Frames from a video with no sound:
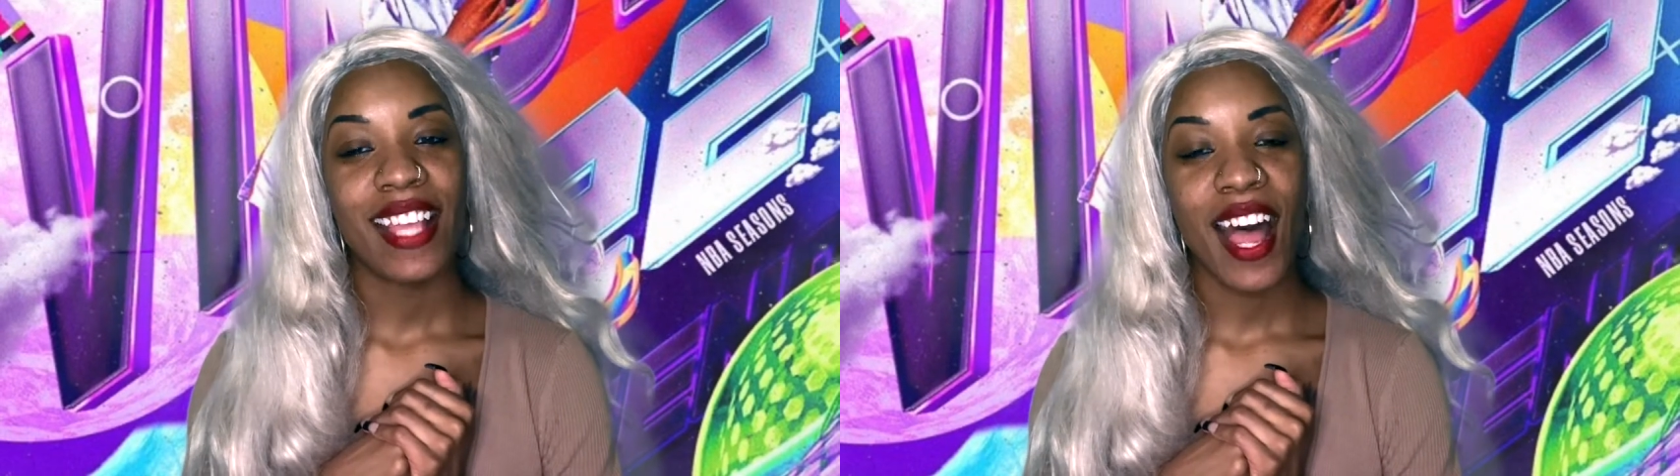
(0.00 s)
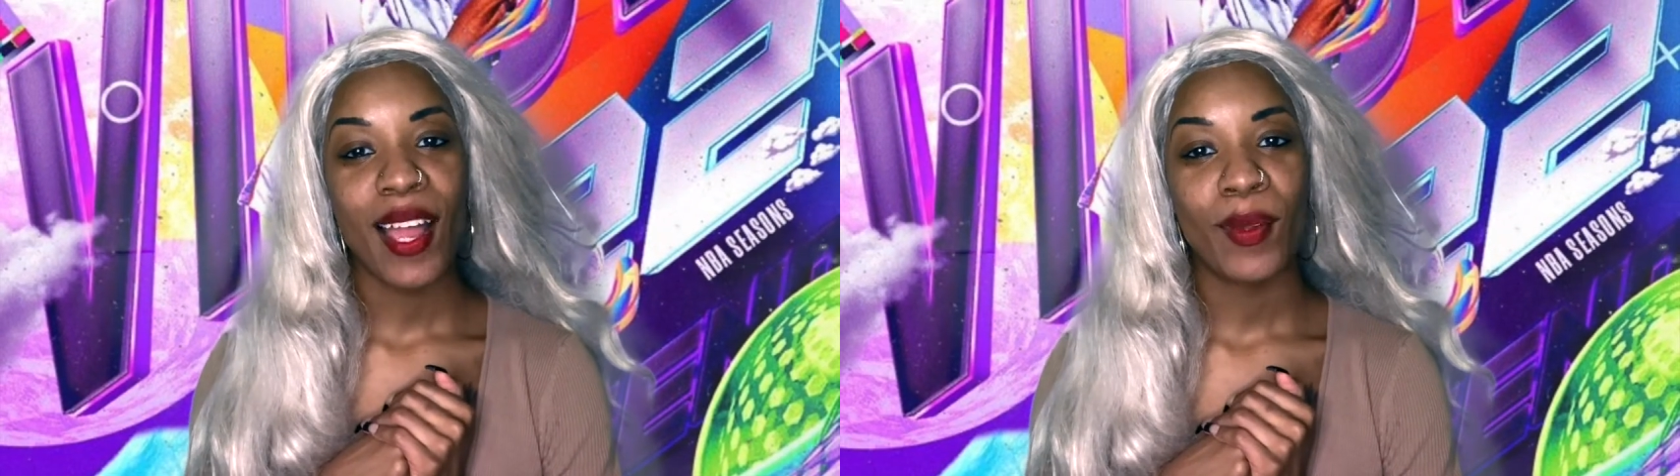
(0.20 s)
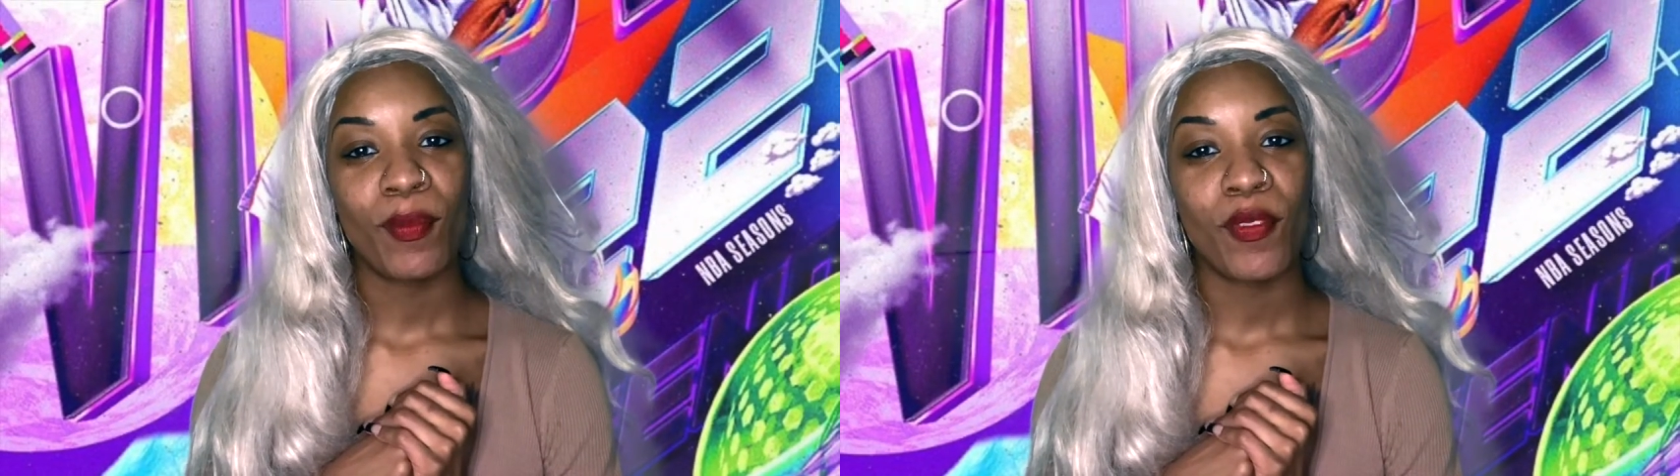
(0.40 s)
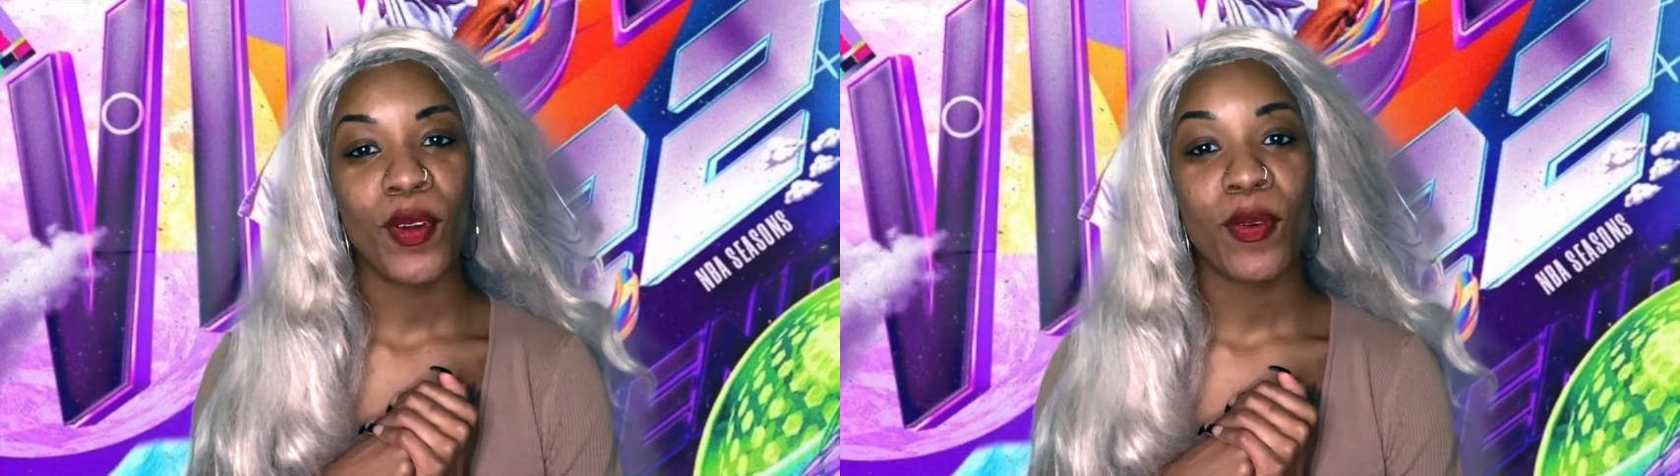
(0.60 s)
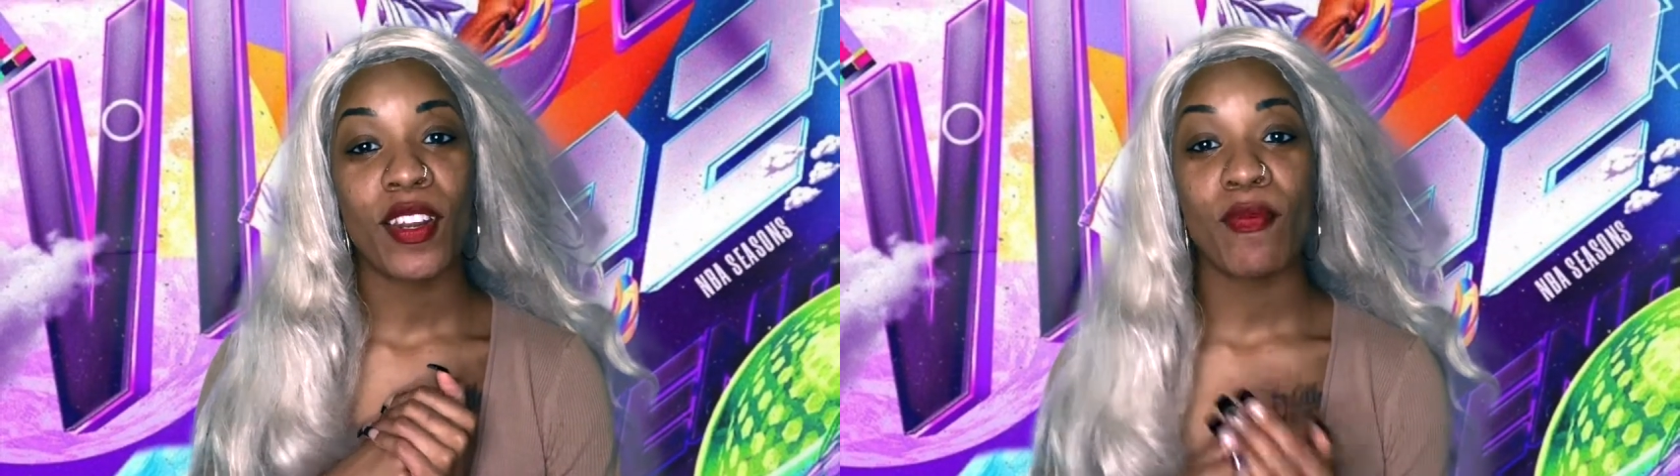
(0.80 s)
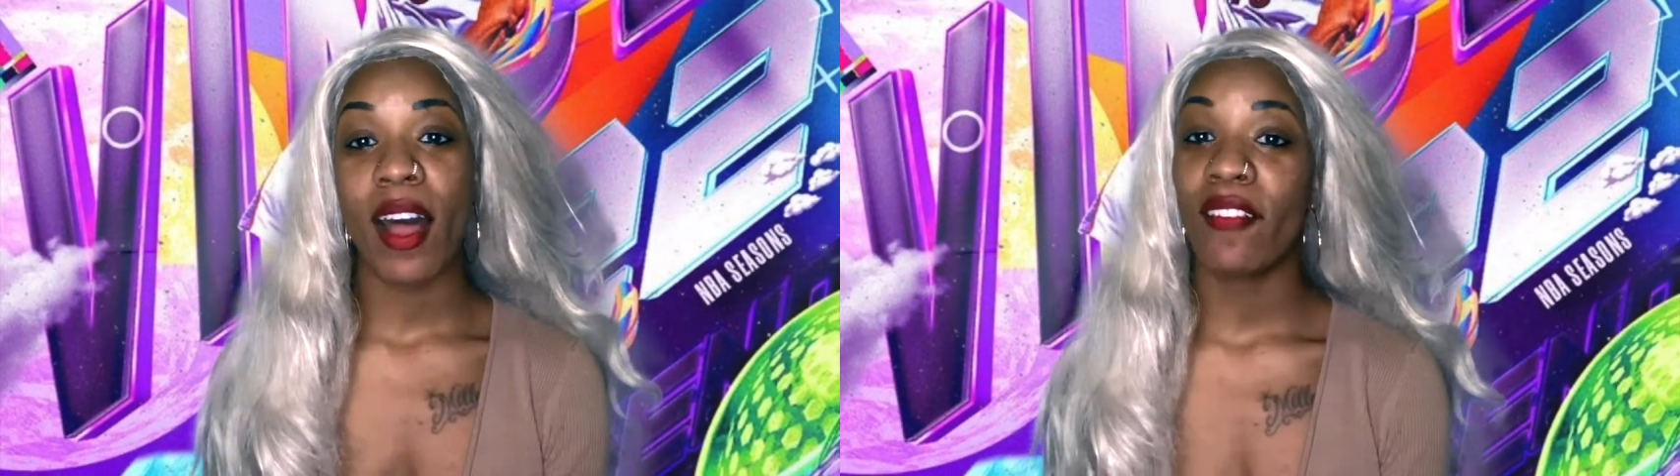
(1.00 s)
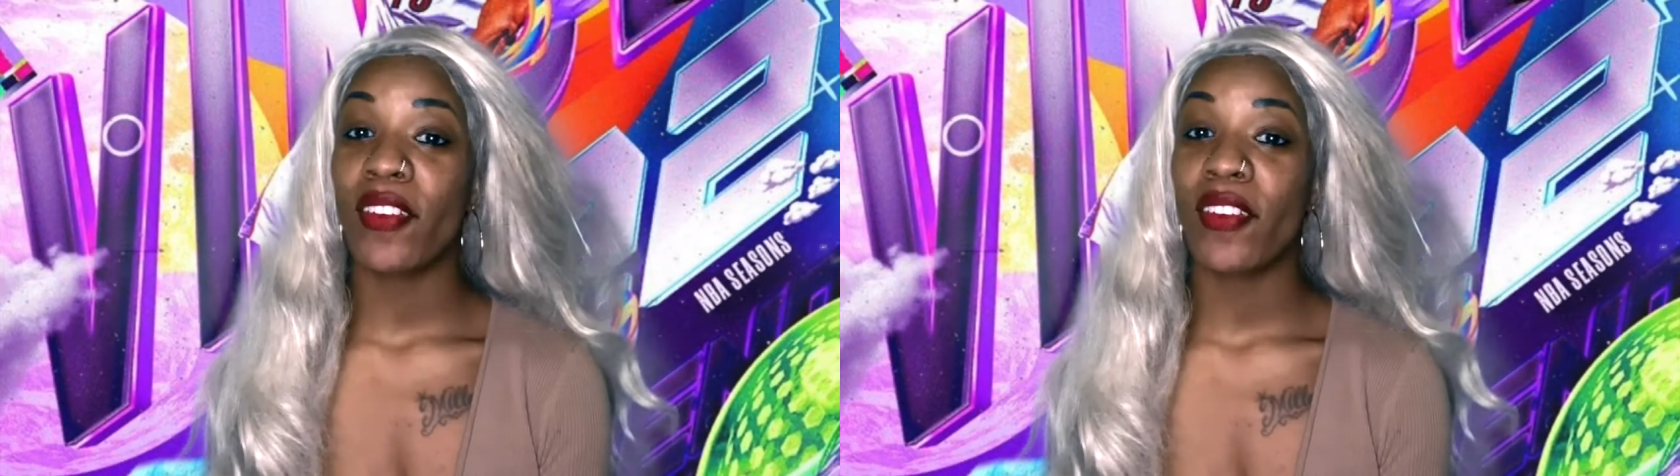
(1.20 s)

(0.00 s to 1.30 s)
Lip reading: time for one of my